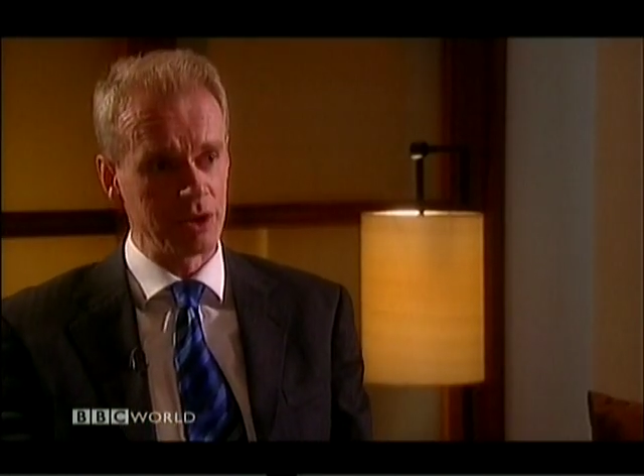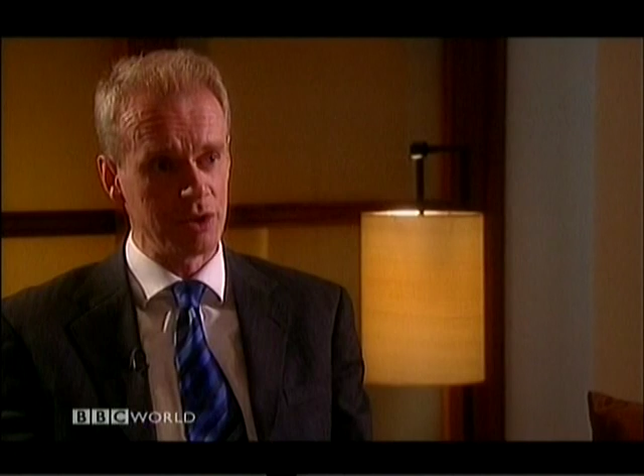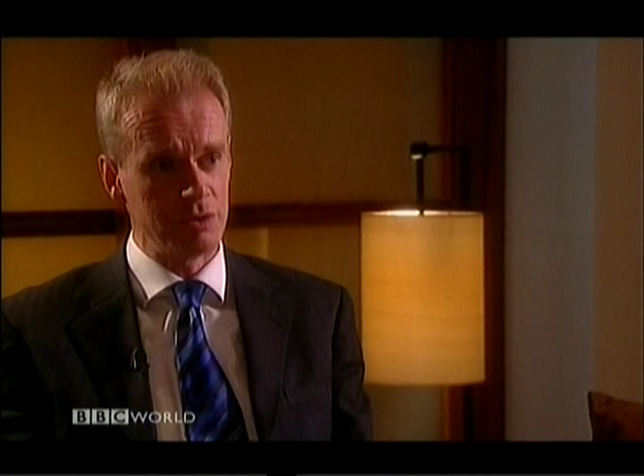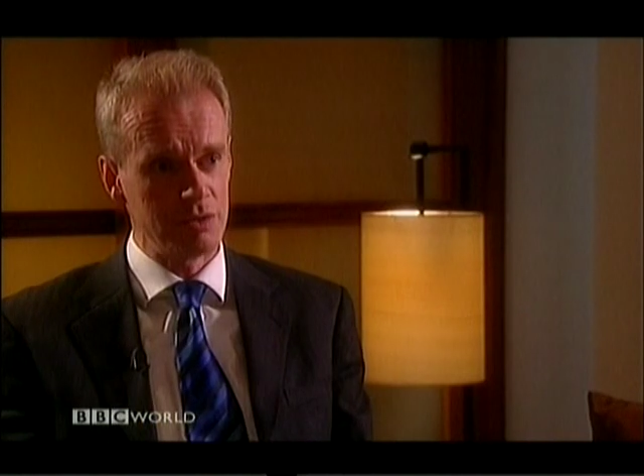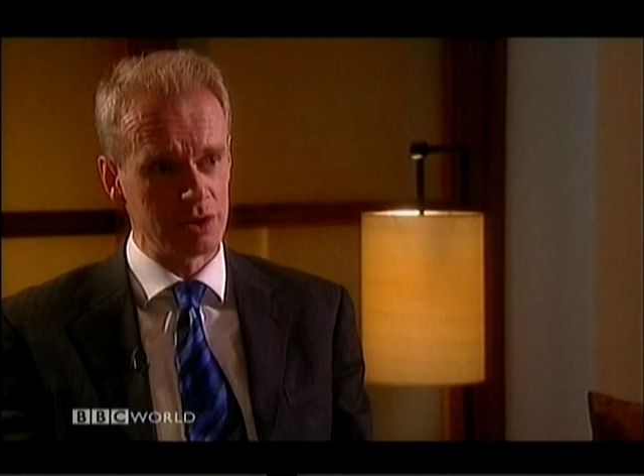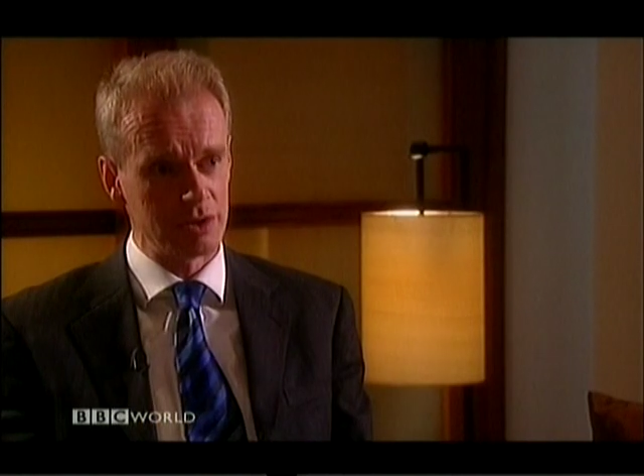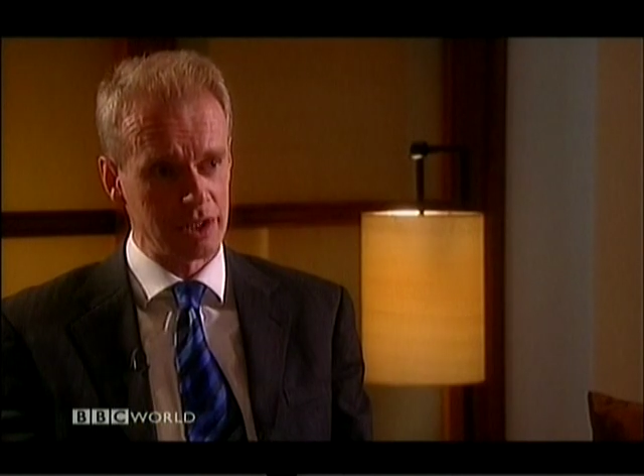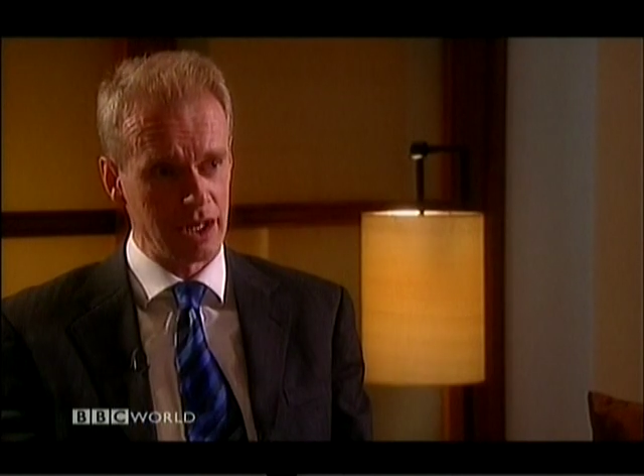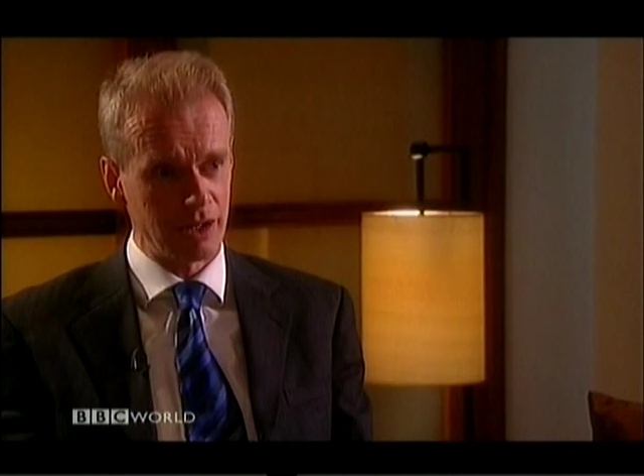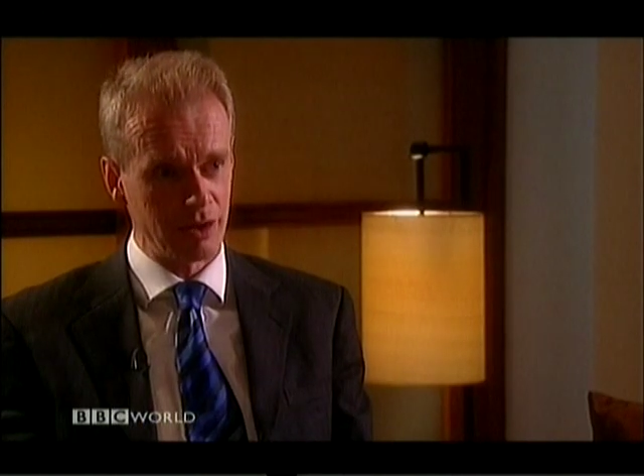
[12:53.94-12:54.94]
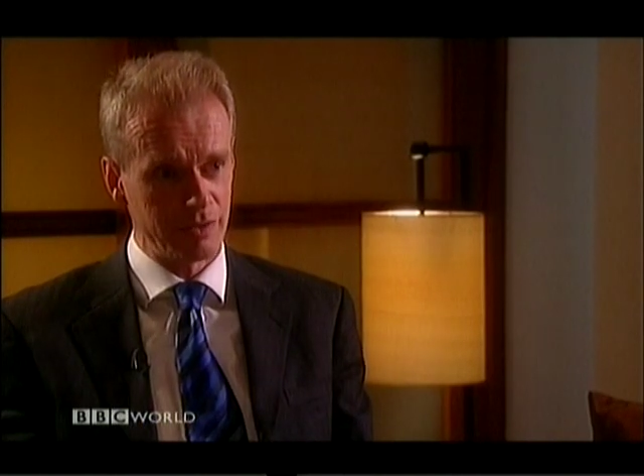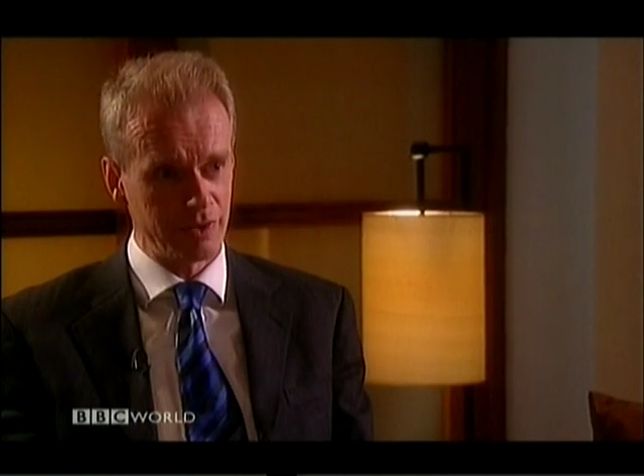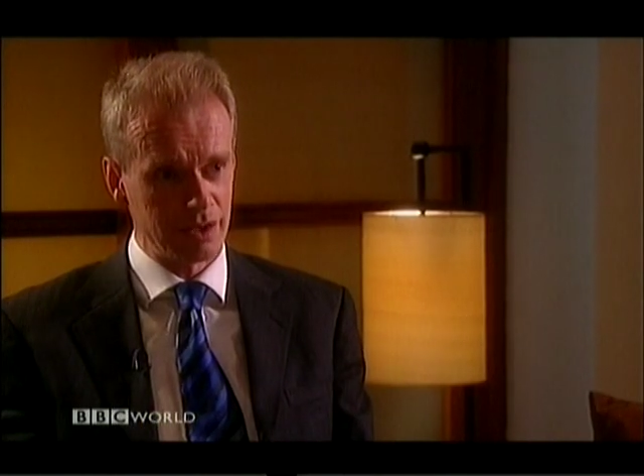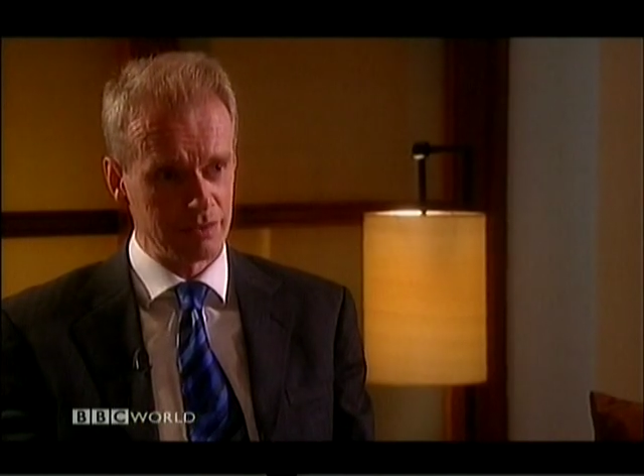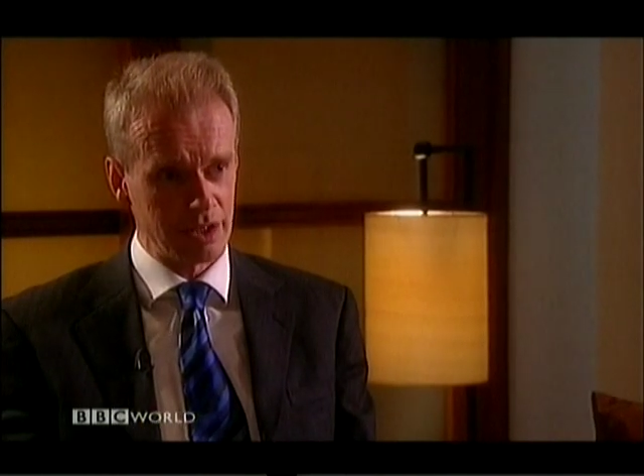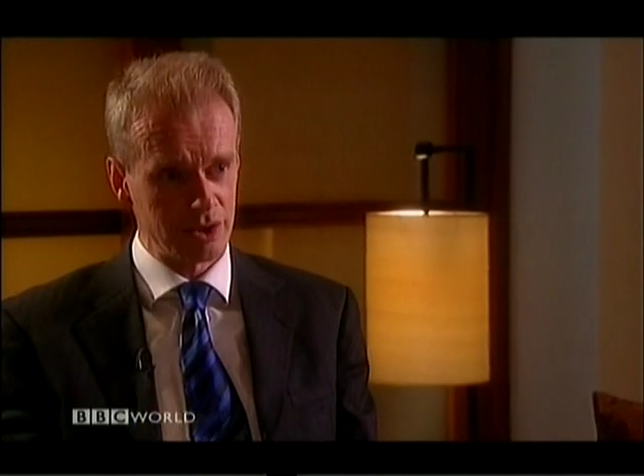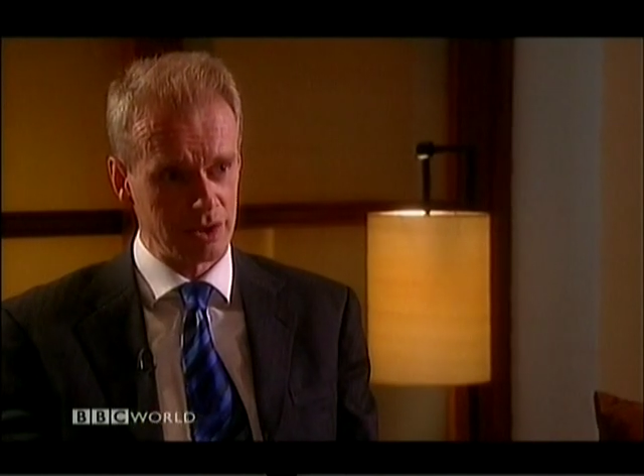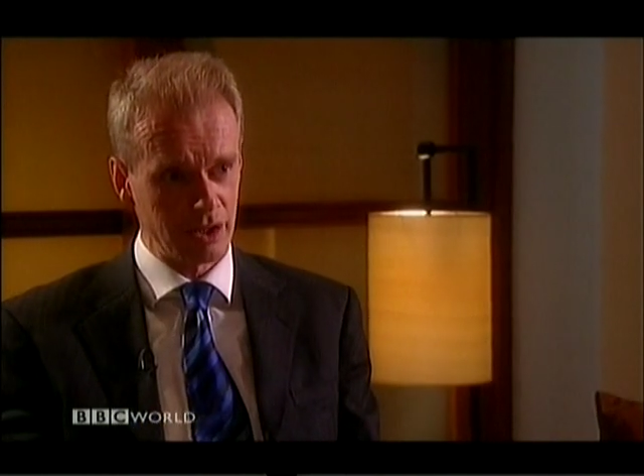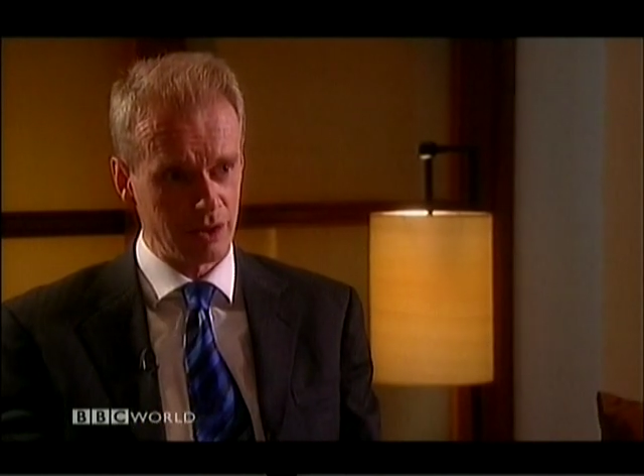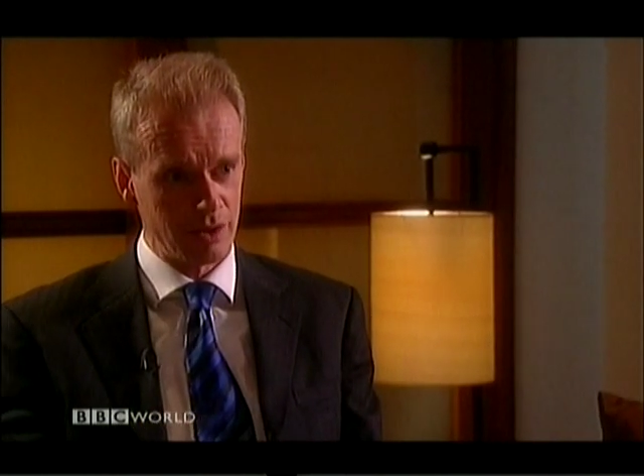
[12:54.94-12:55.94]
you to take over the
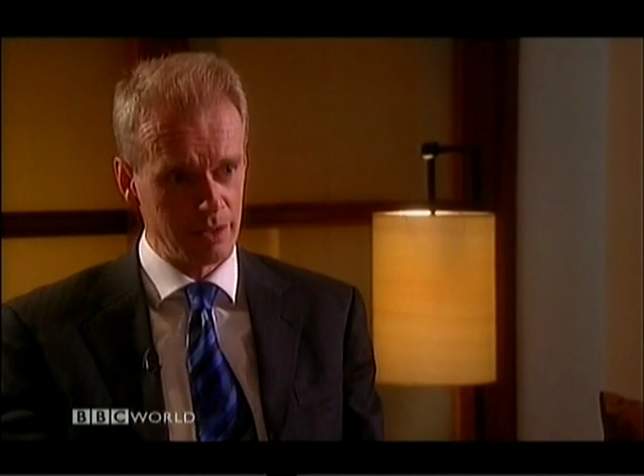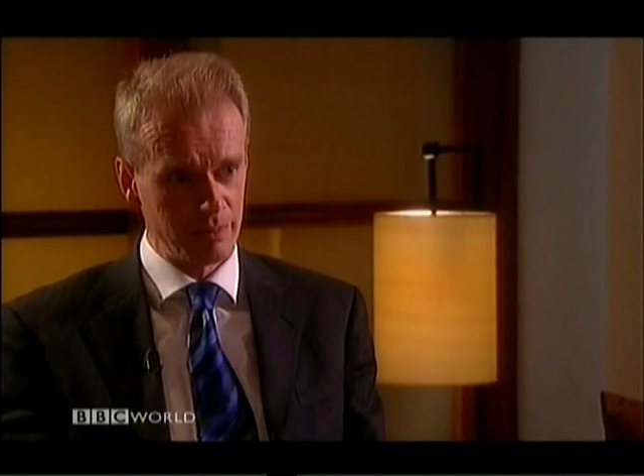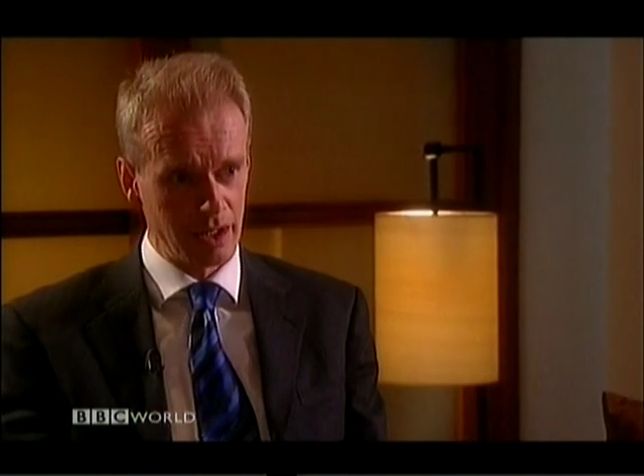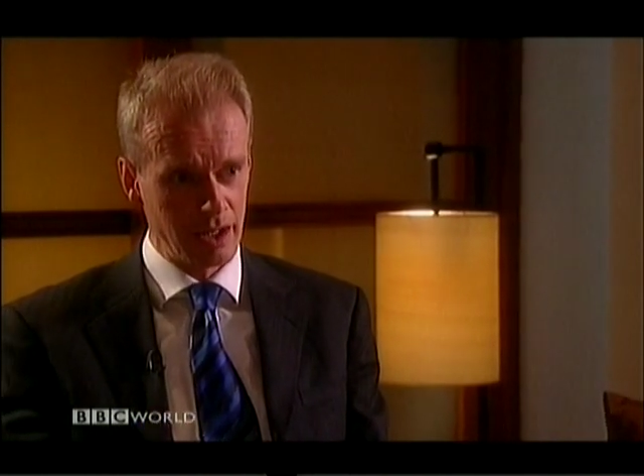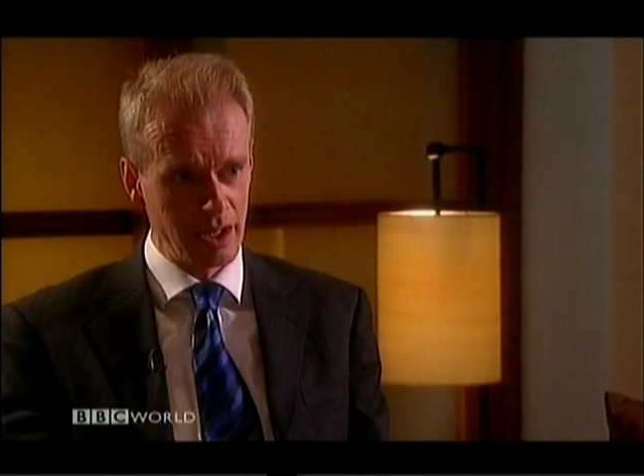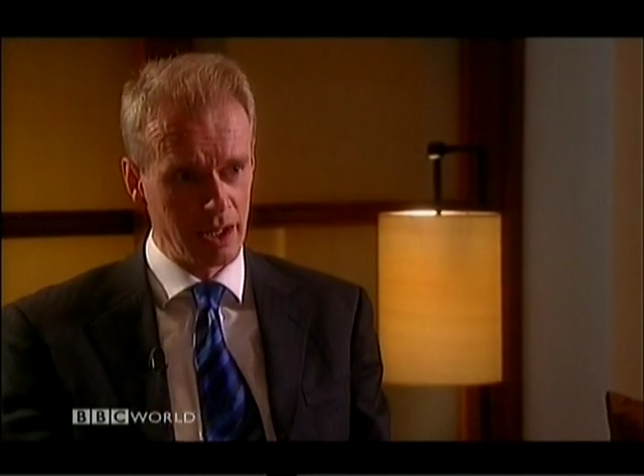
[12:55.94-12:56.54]
Russian economy.